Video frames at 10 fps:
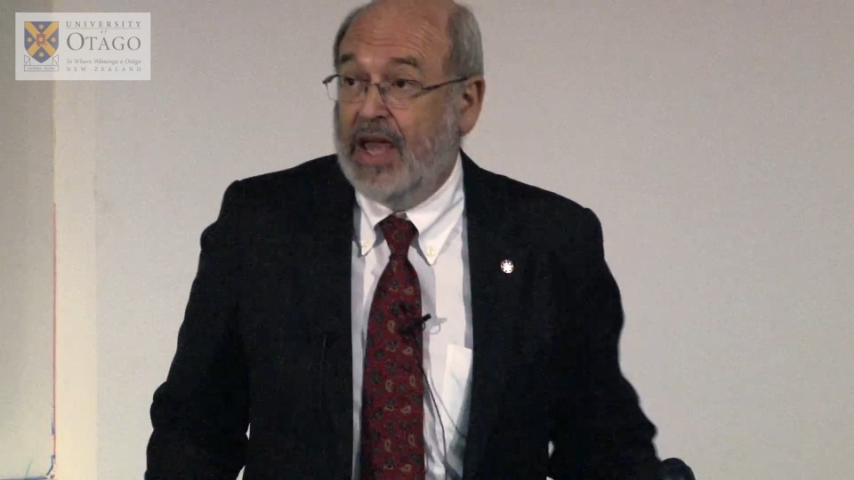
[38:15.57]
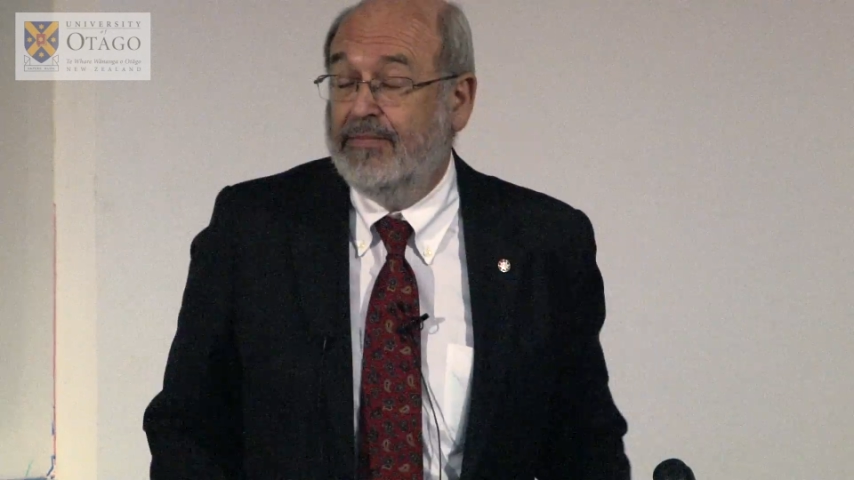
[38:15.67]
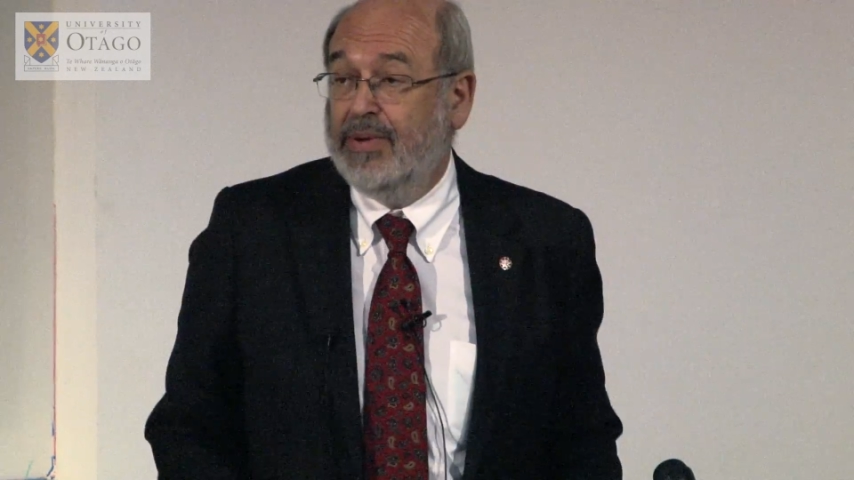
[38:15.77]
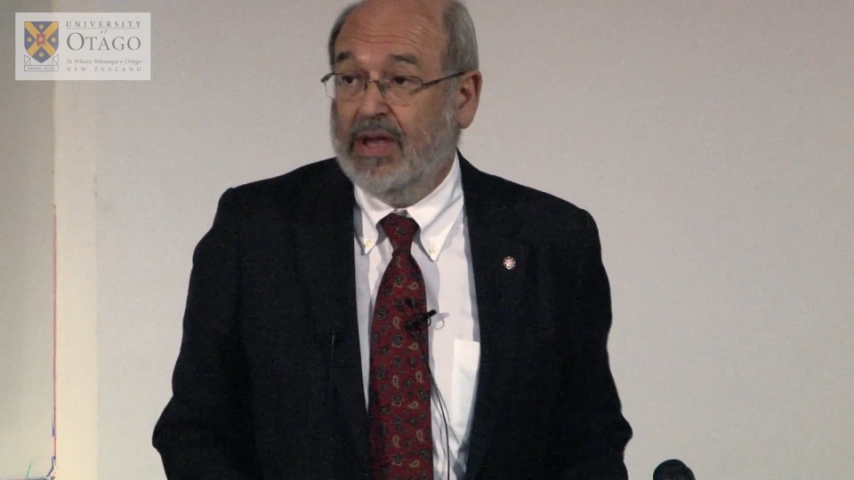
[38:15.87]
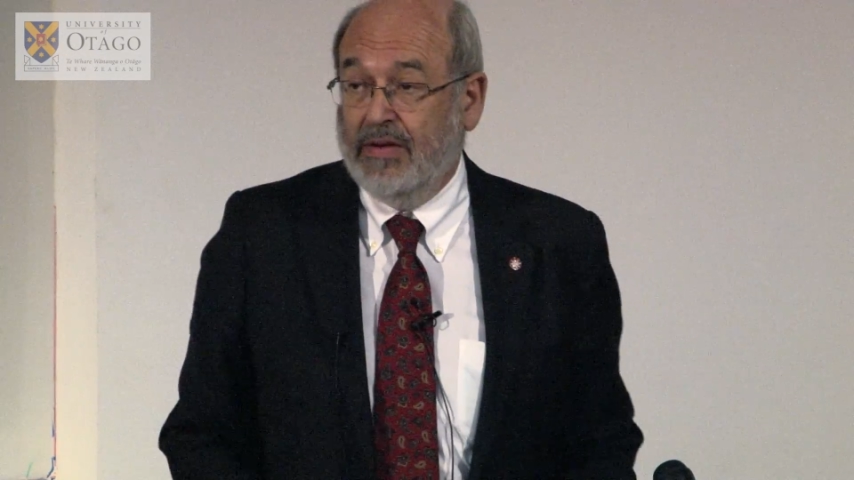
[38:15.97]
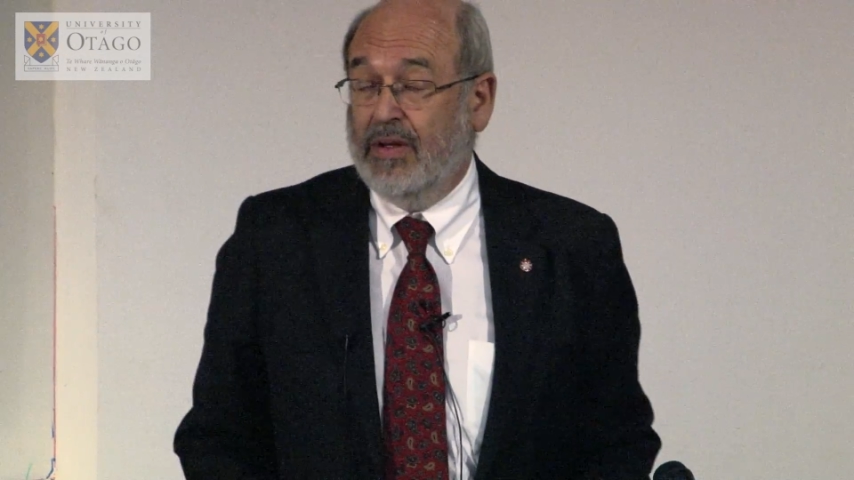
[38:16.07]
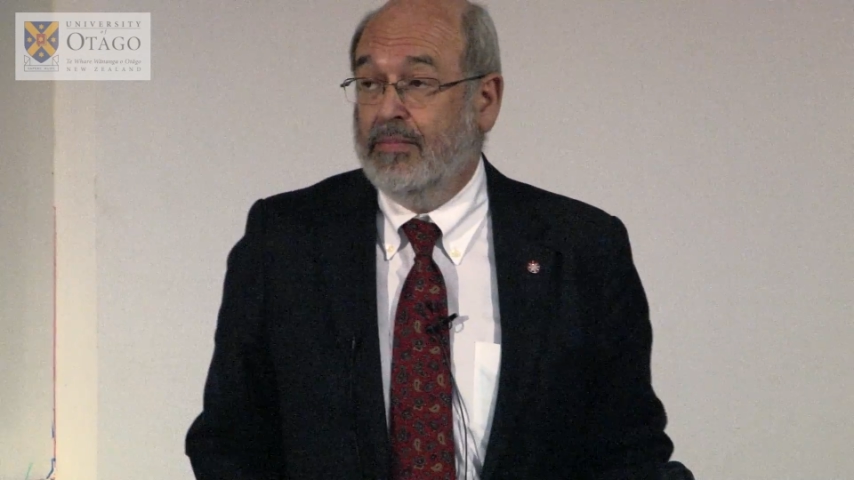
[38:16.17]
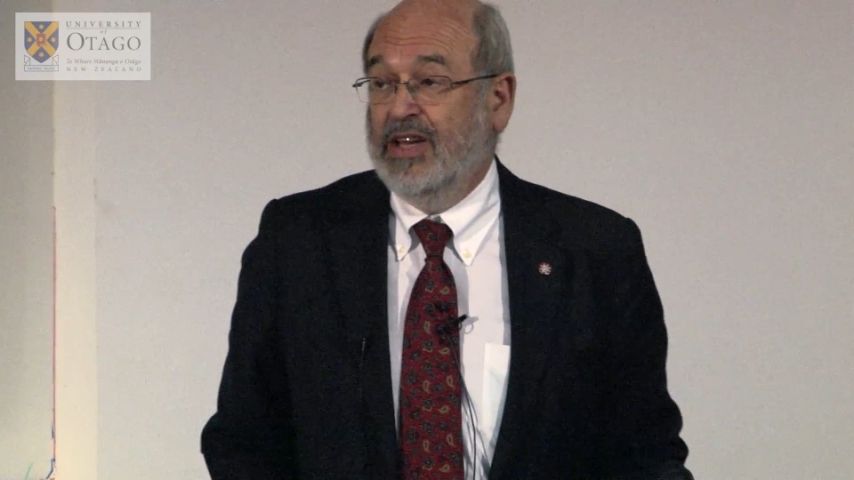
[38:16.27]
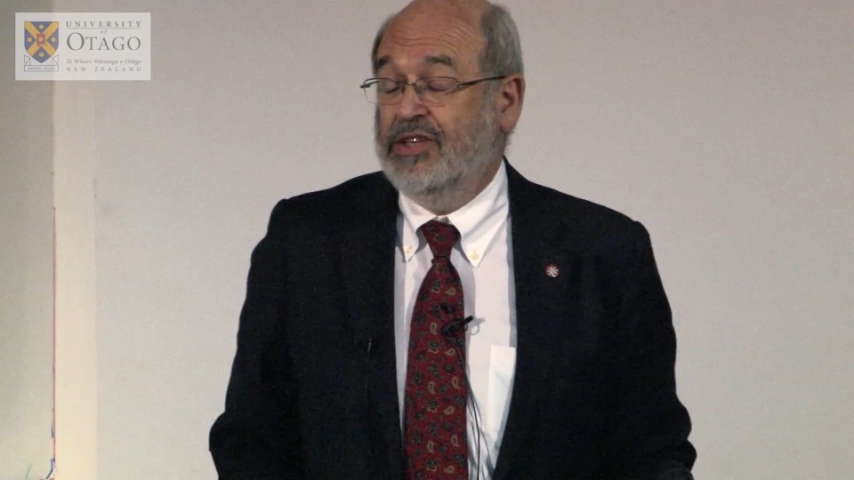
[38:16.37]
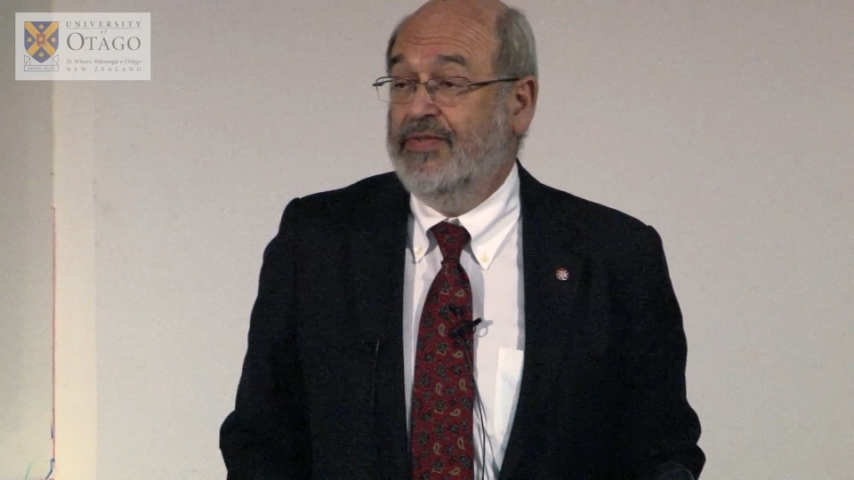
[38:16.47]
have been giving
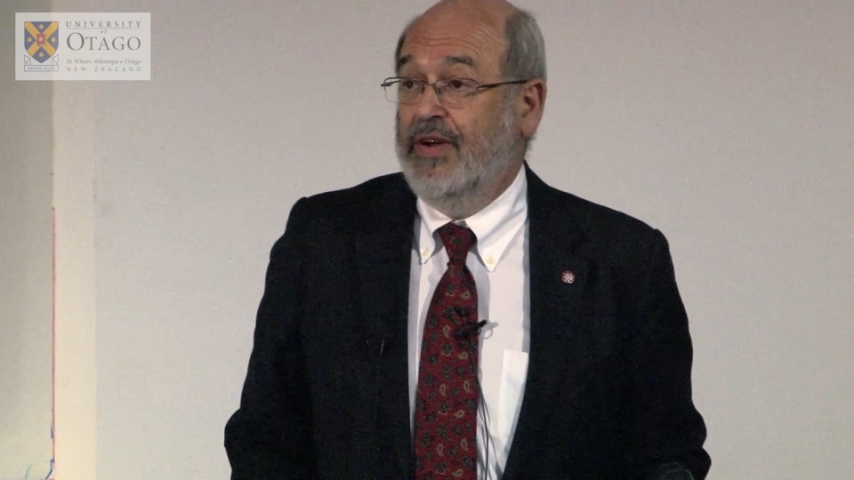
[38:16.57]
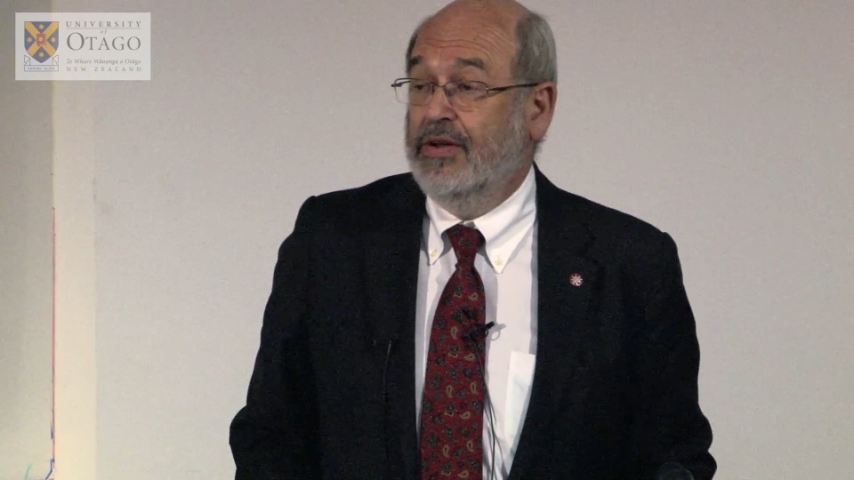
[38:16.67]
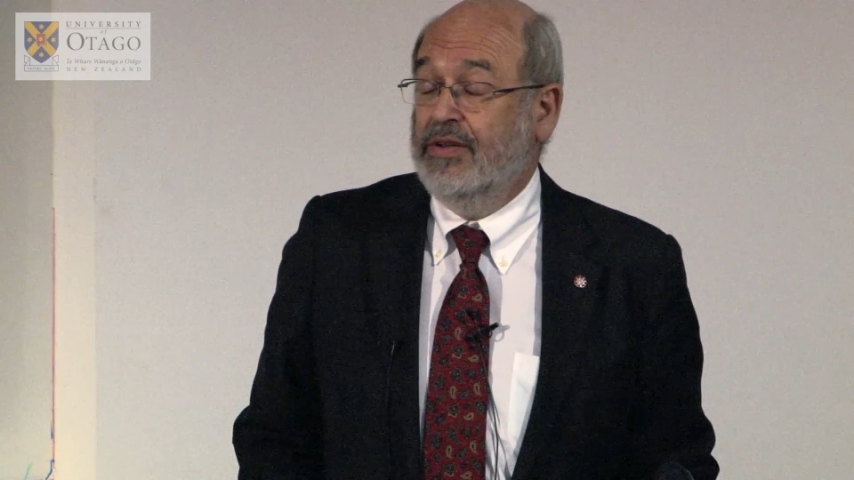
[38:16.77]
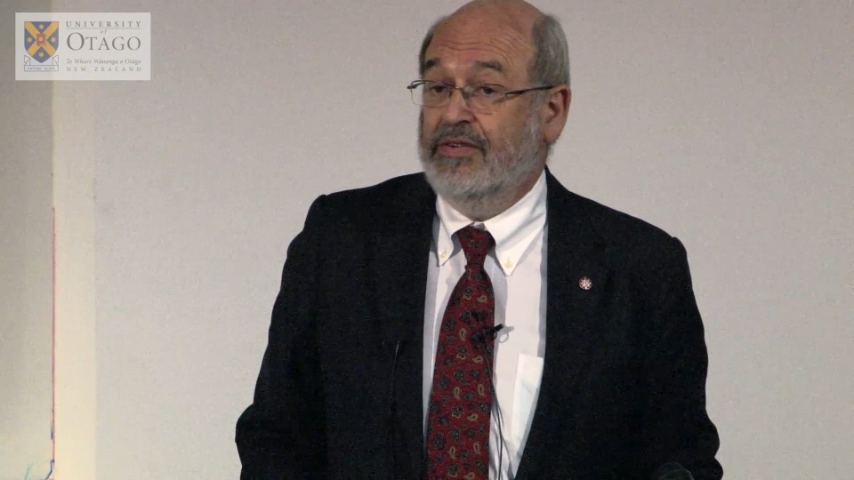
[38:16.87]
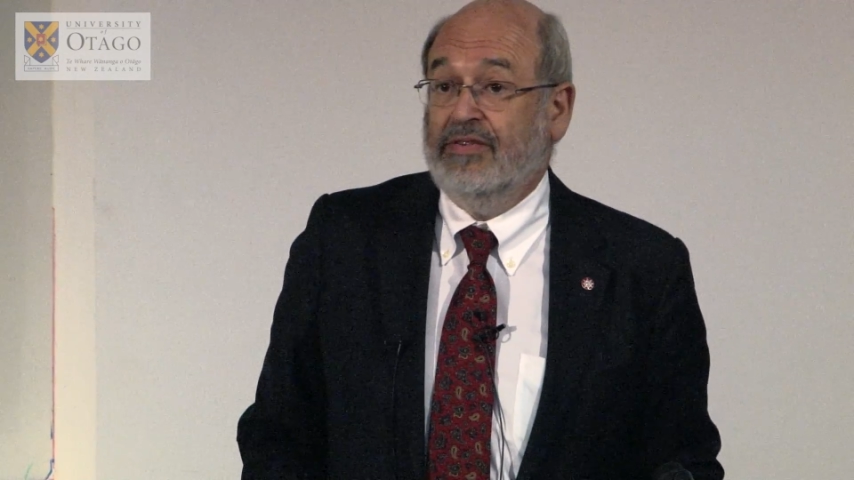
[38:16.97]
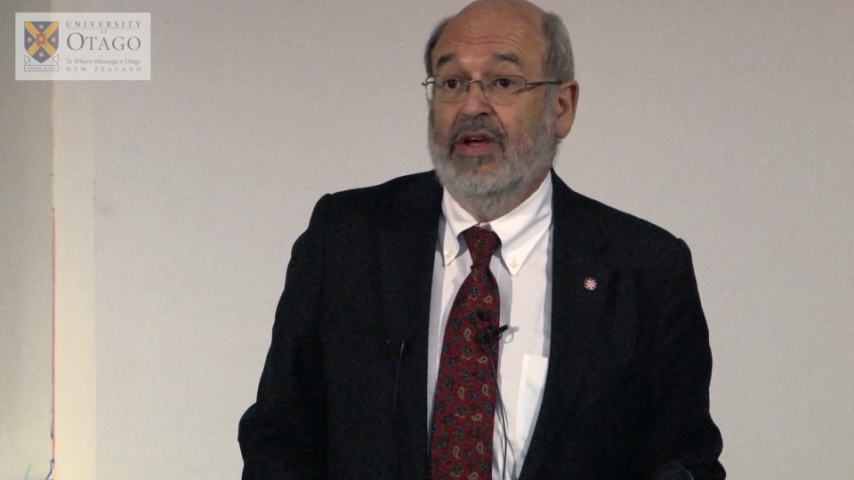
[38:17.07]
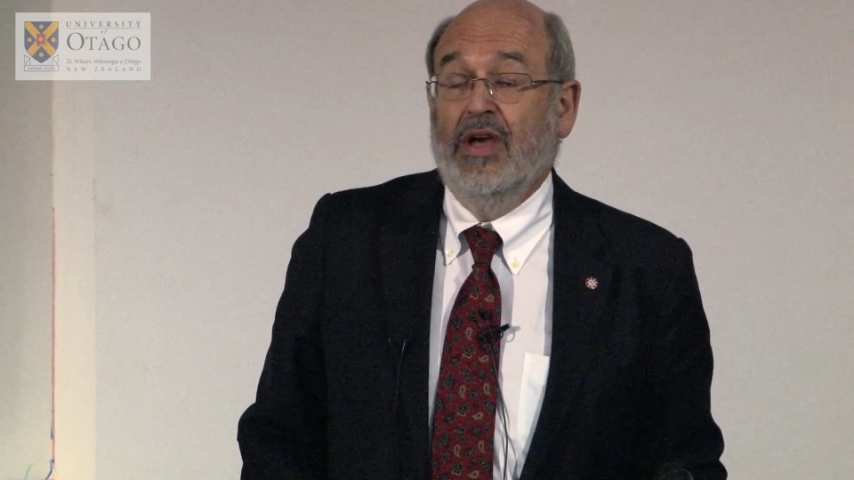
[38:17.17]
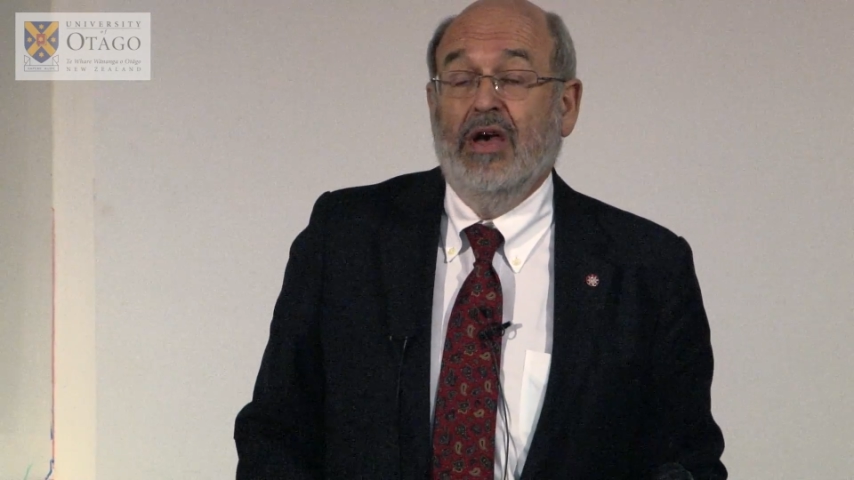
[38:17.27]
much focus.